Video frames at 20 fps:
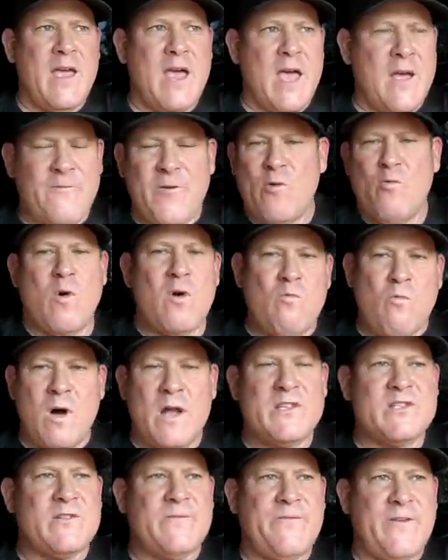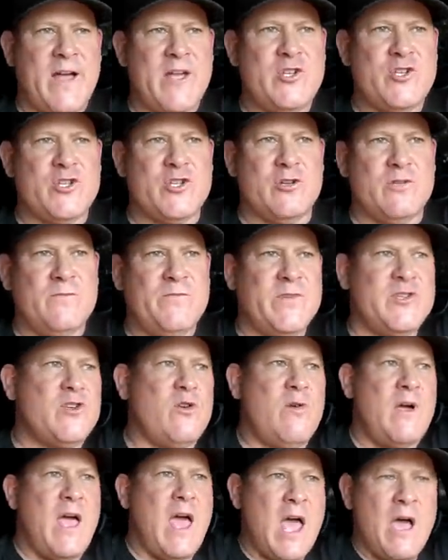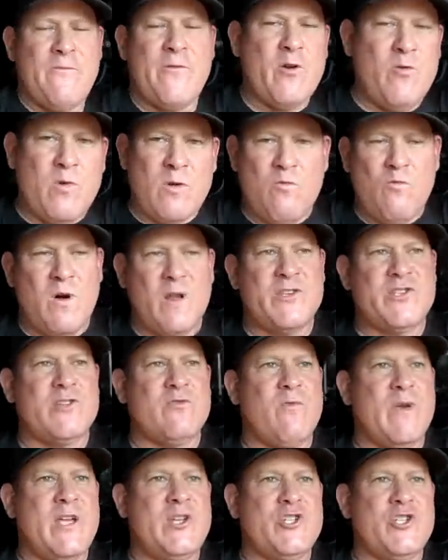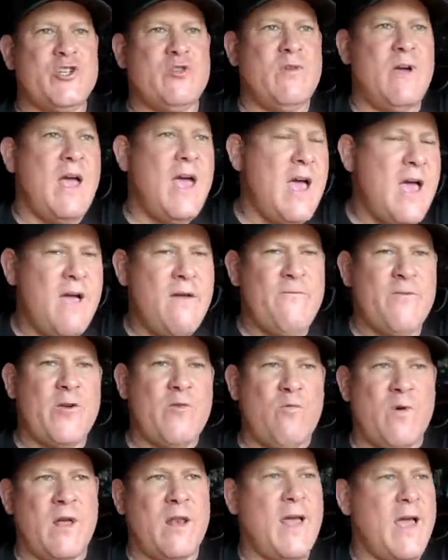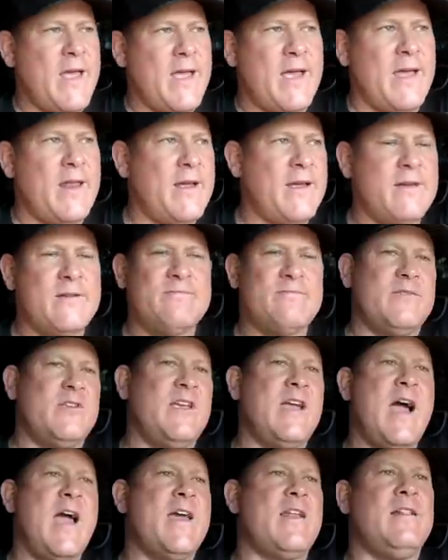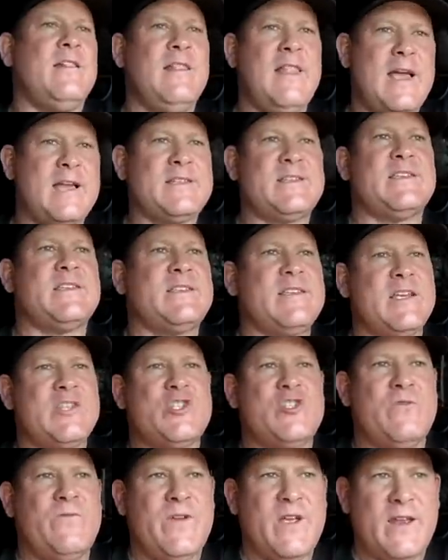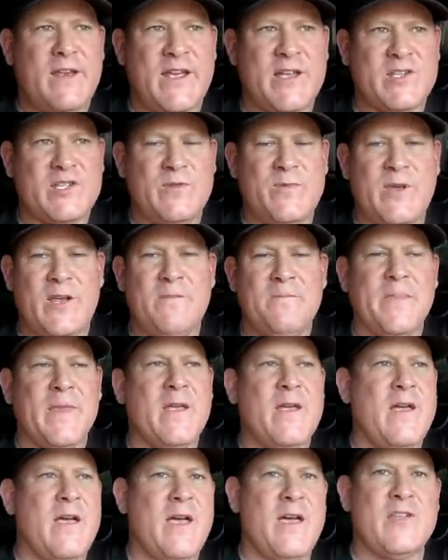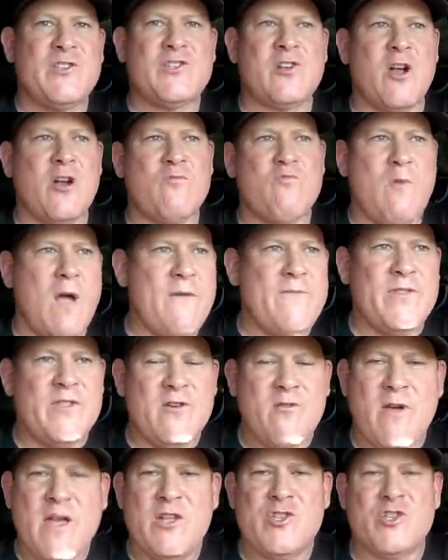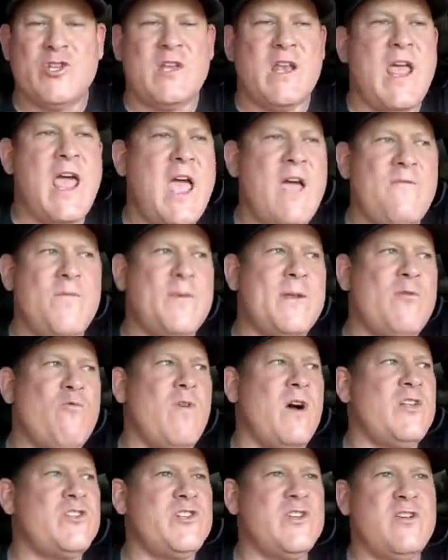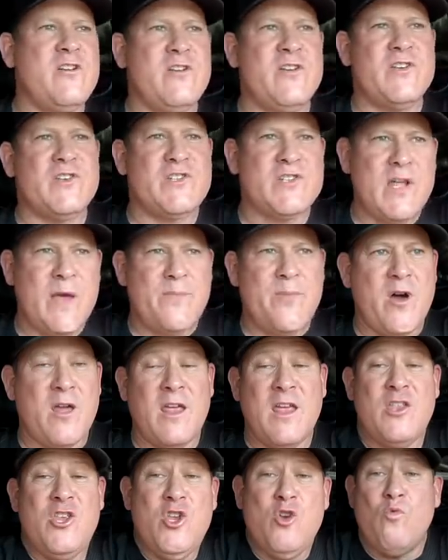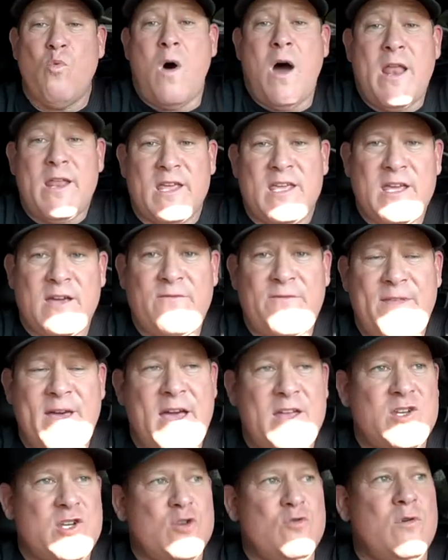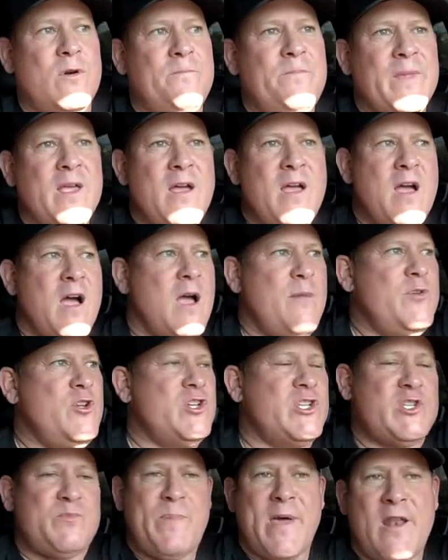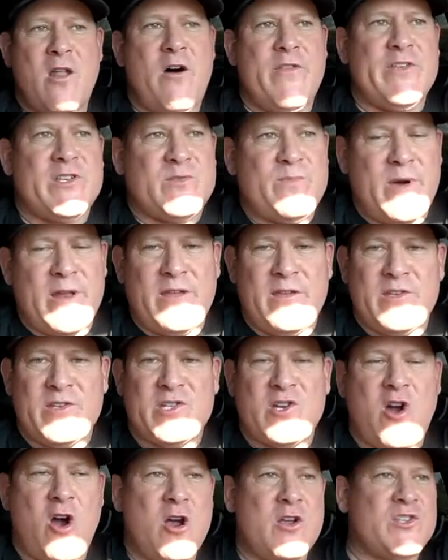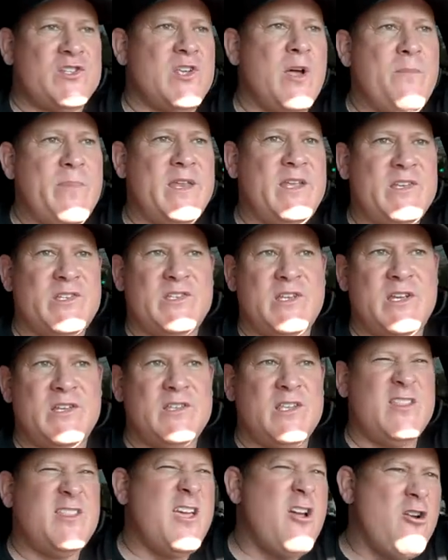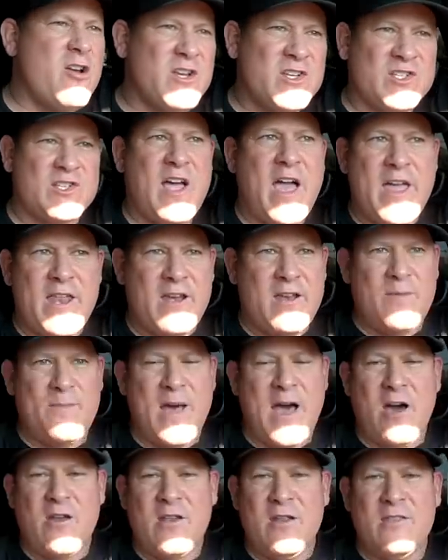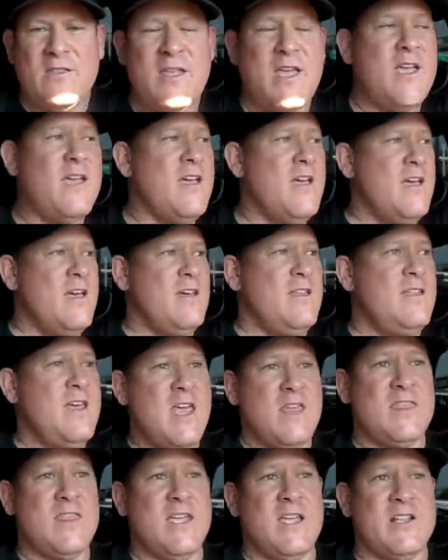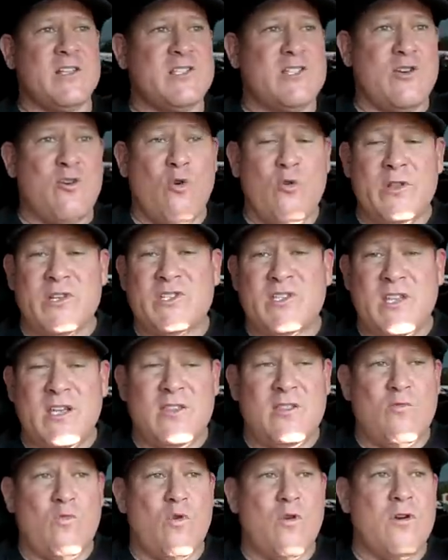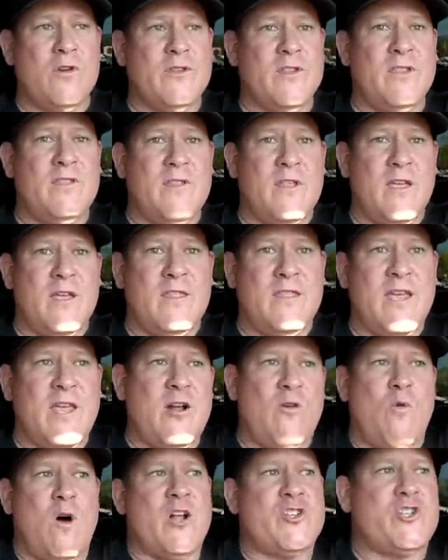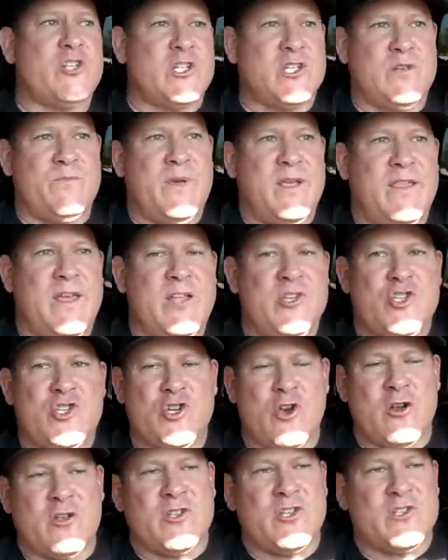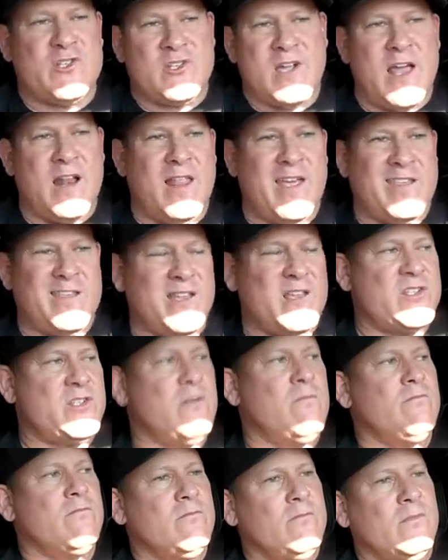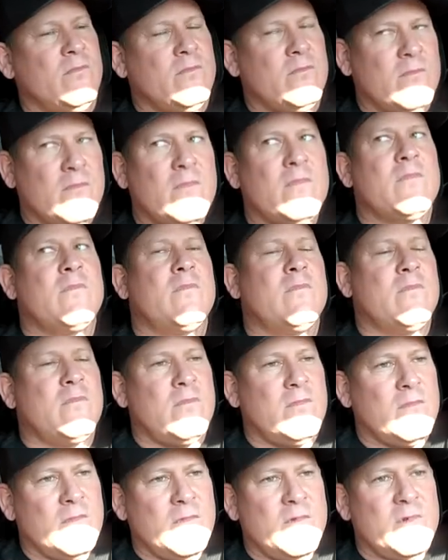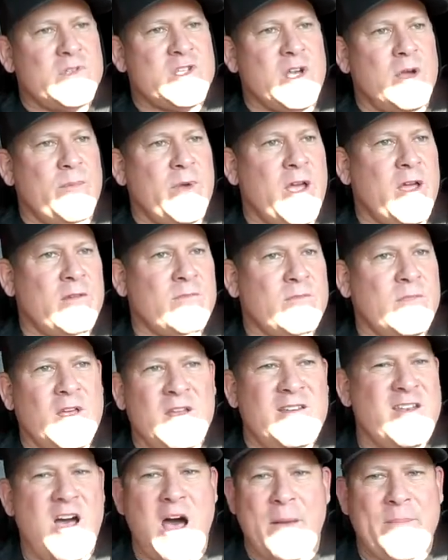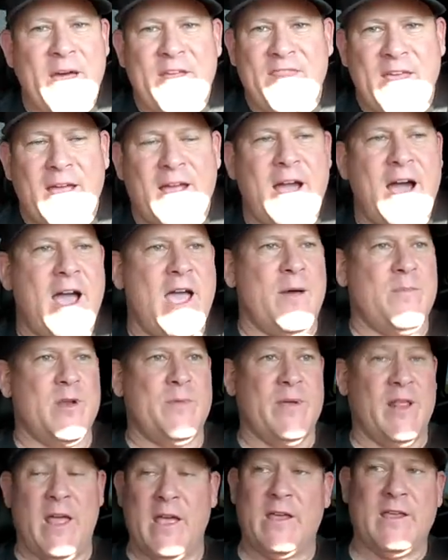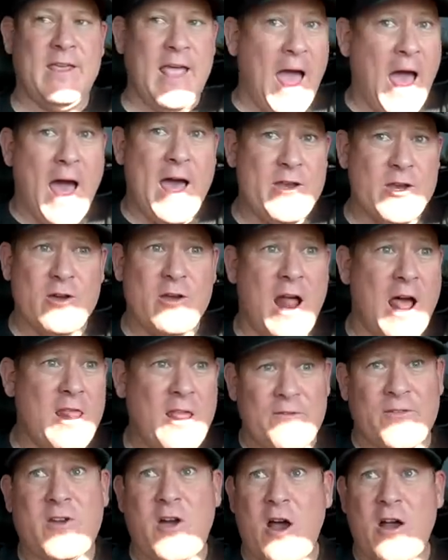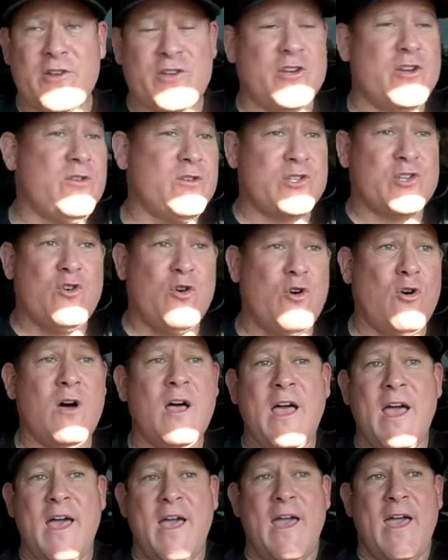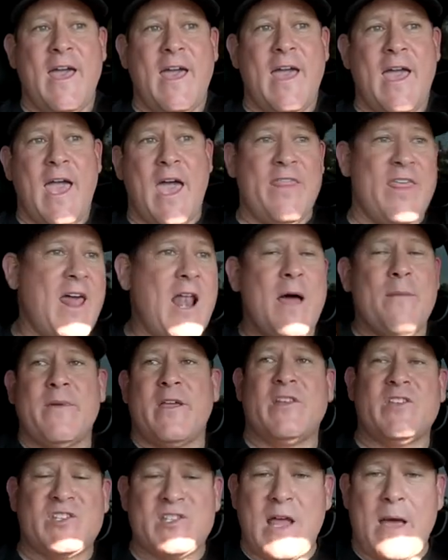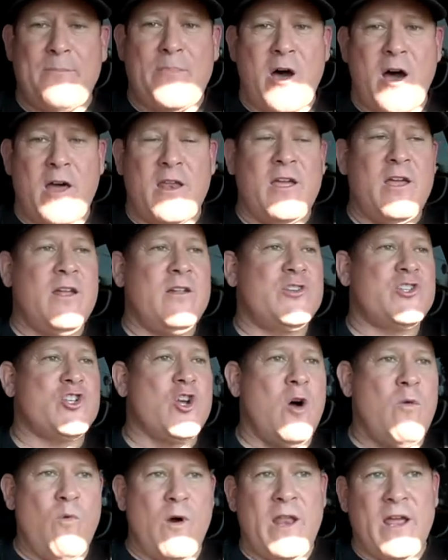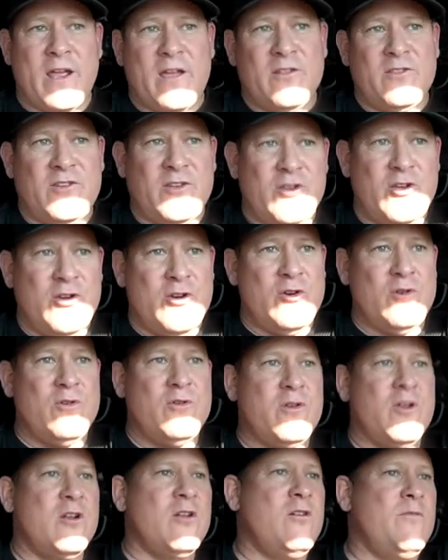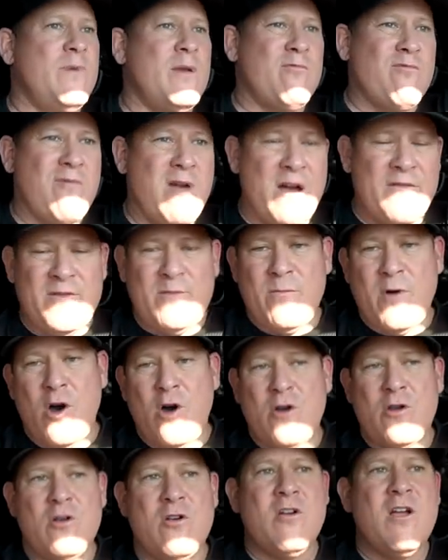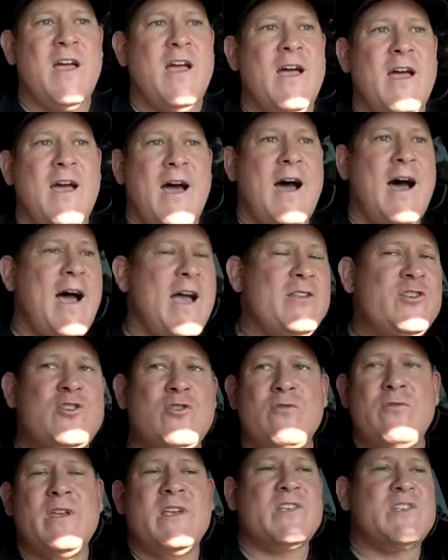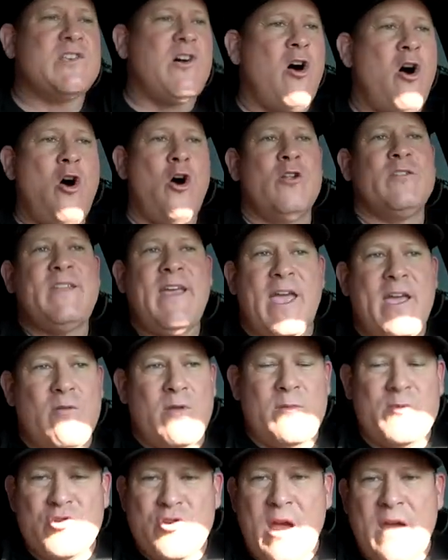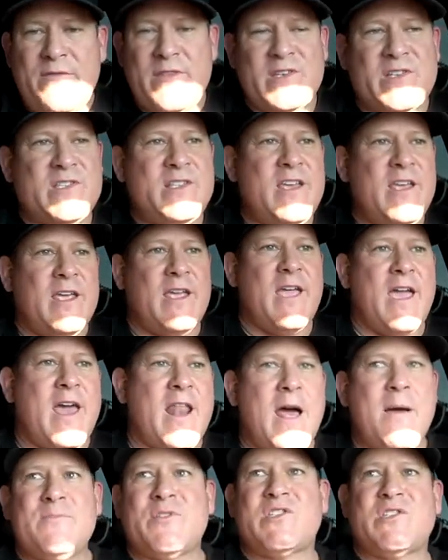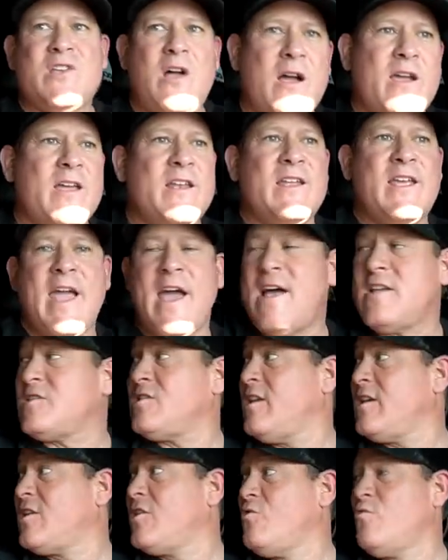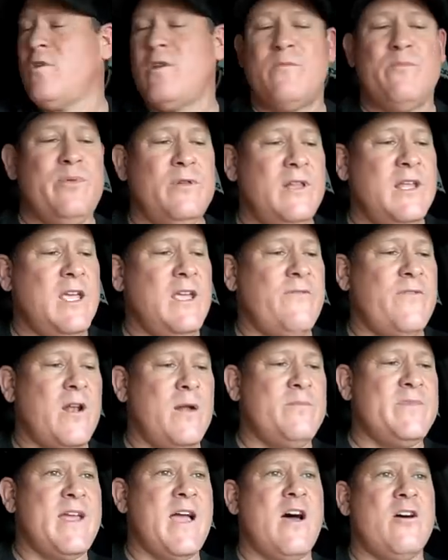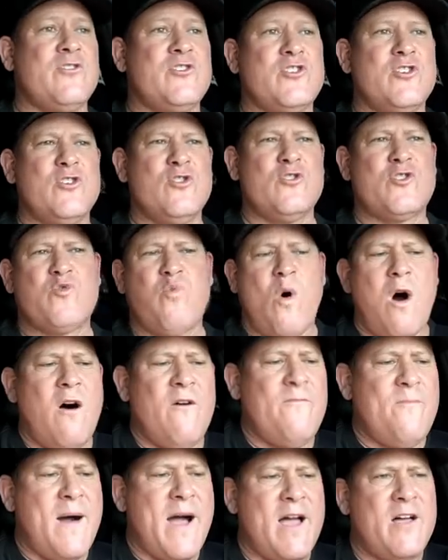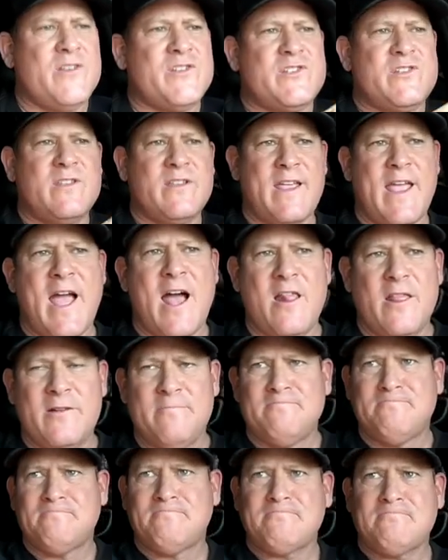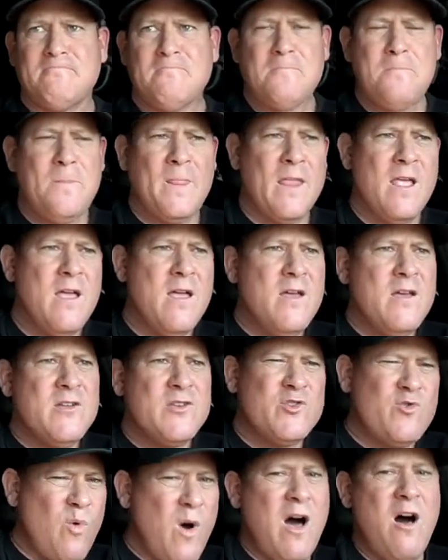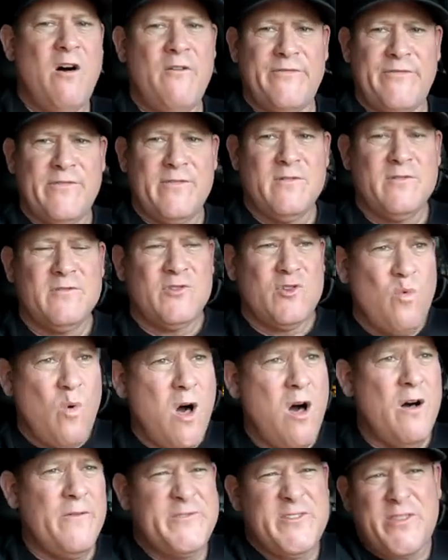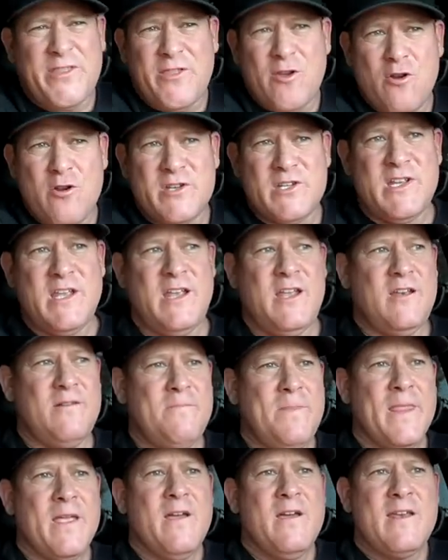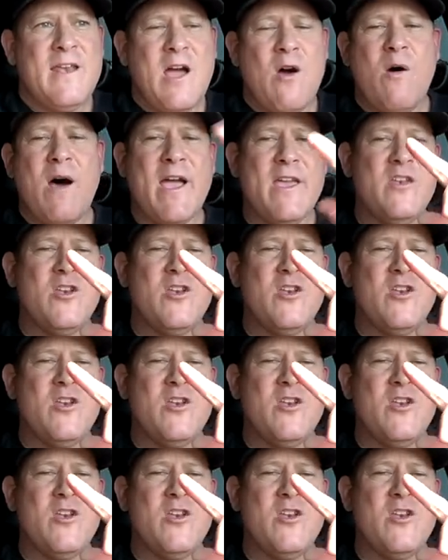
Everyone wants to fight you, so everyone wants to race you. Everyone. I got a guy in a Lexus SUV next to me and start revving their engine. Everybody wants to hear you step on it, and you want to give that to them. I mean, you spent all this money on this car, somebody sees it, they're excited about it, they think it's the coolest thing in the world, and they don't want you just to be that jerk that's kind of like this. What's up, man? No, I'm not that guy. I'm going to be like, yeah, dude, I love the car too. It's cool. And then I'm going to step on it, show them what it can do, you know, maybe rev the motor. I do this all day when I'm driving this thing, and I'm sucking gas like you wouldn't believe, and I'm down to 12 miles to the gallon. 12 to 13. Now, I